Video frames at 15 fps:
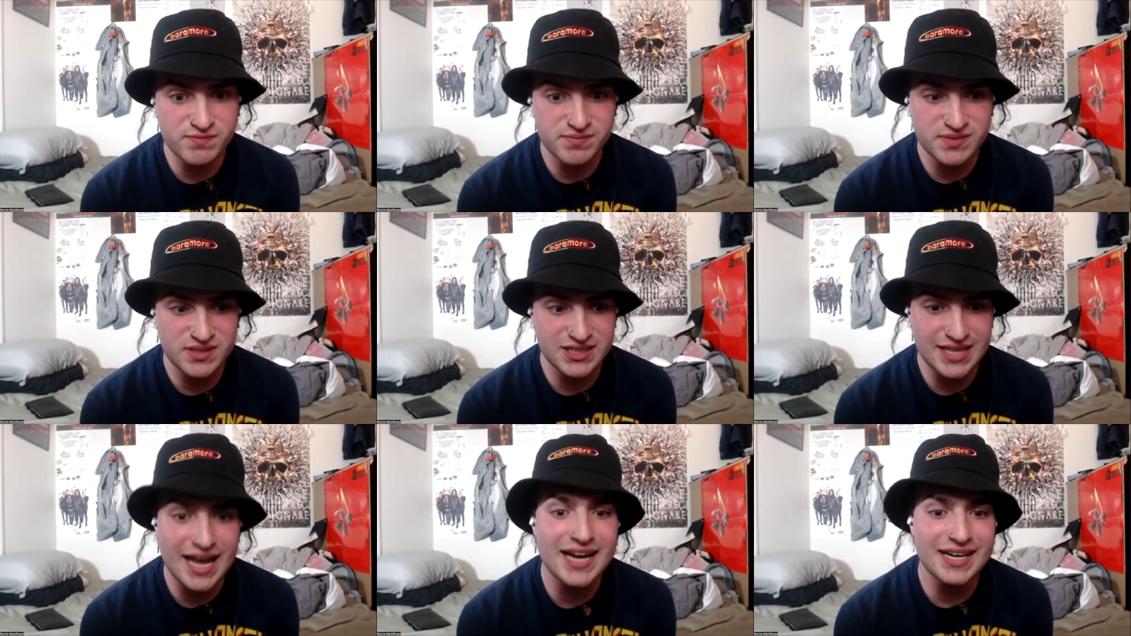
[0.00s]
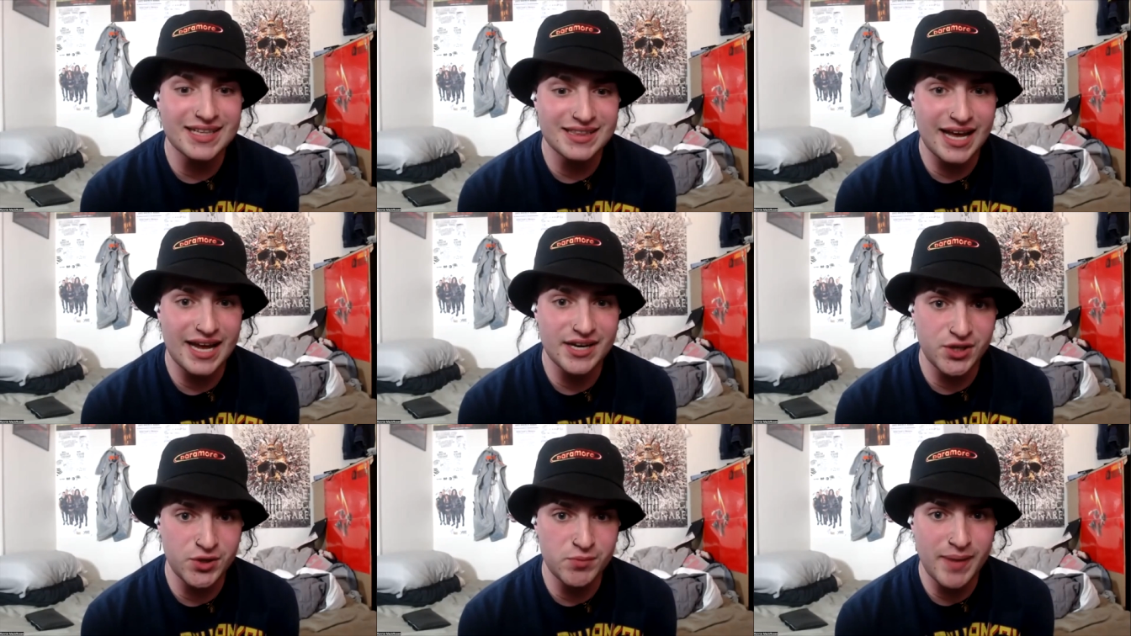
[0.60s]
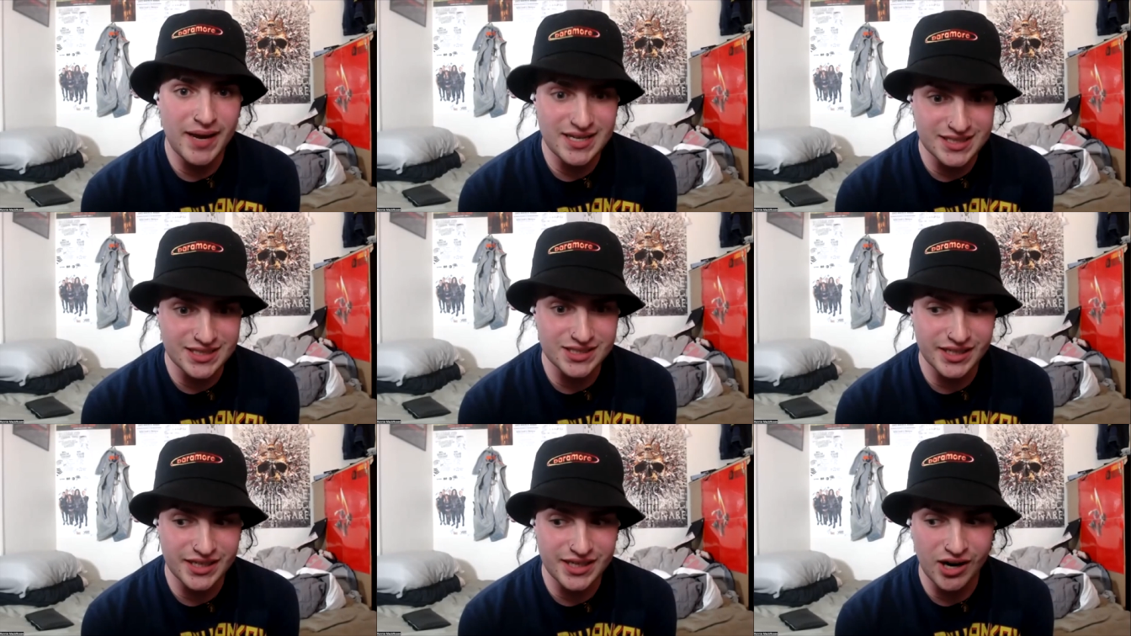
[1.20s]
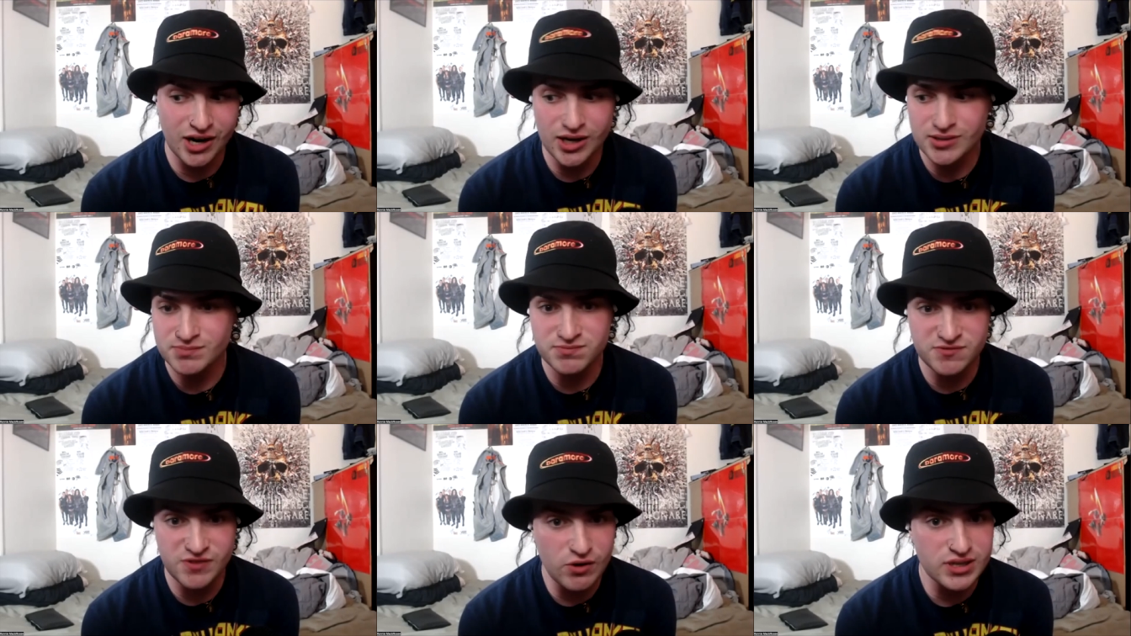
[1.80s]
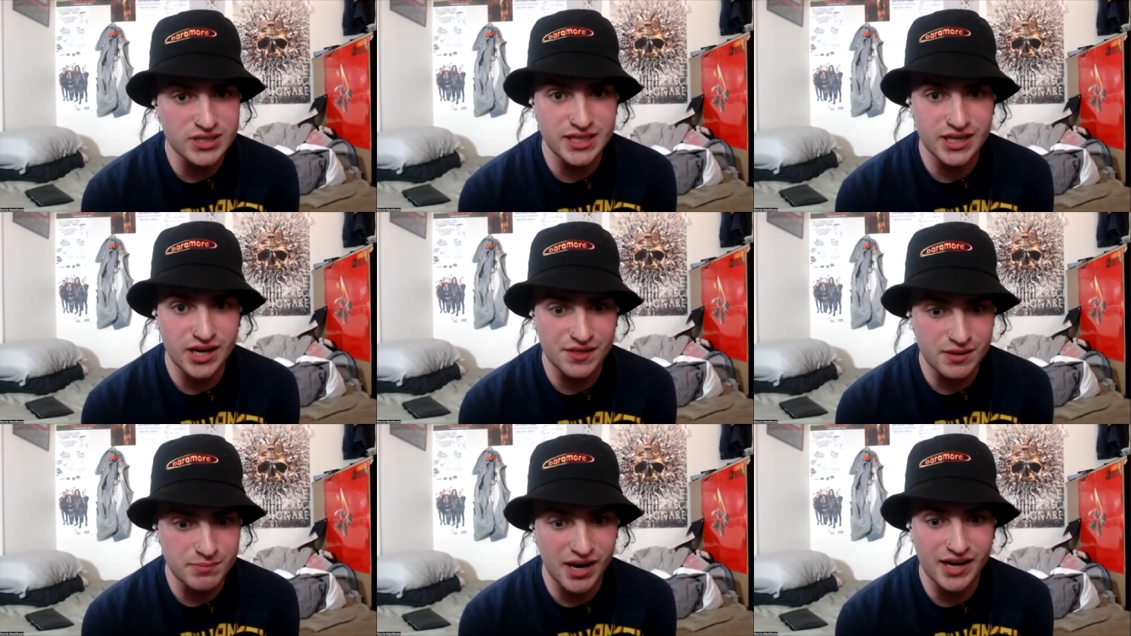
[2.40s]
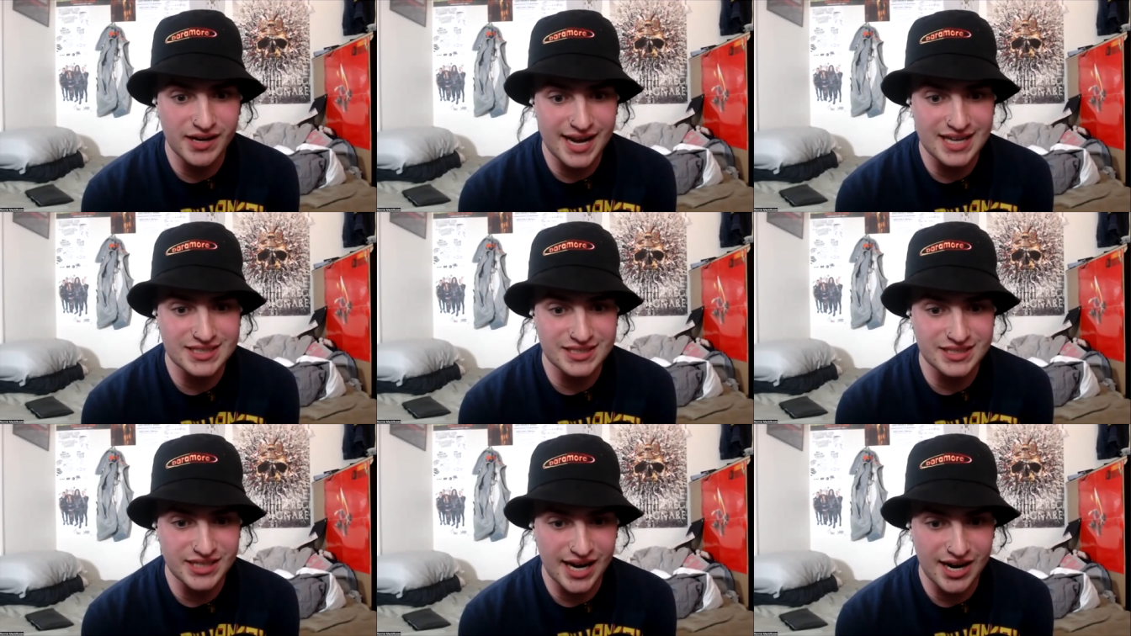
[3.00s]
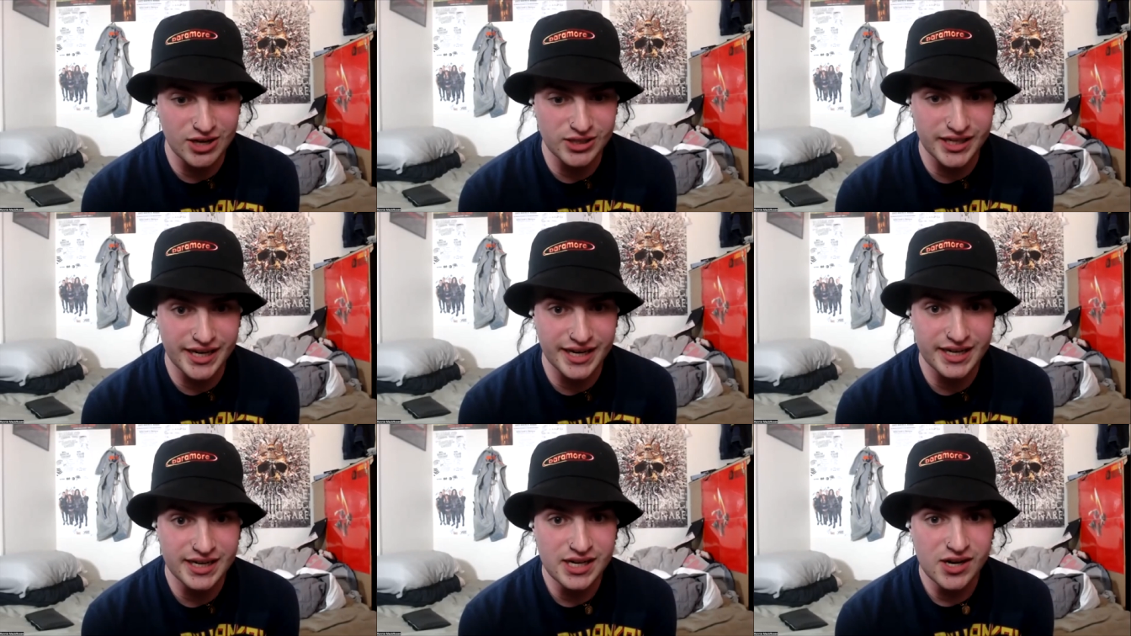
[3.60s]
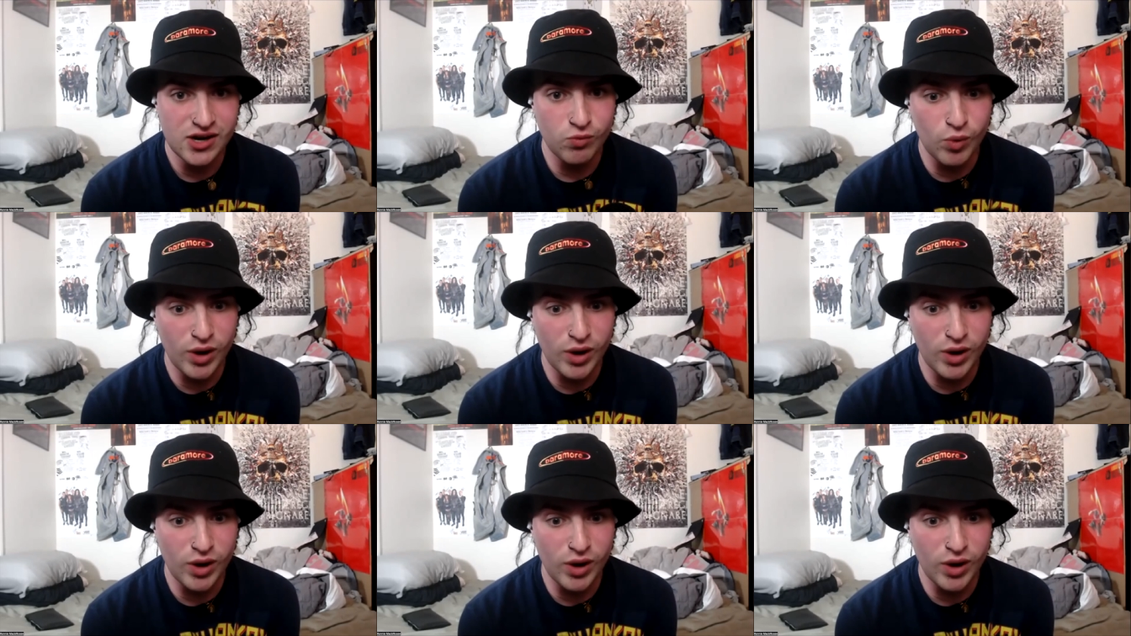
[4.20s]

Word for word: stated that you basically are focusing on the podcast entirely. I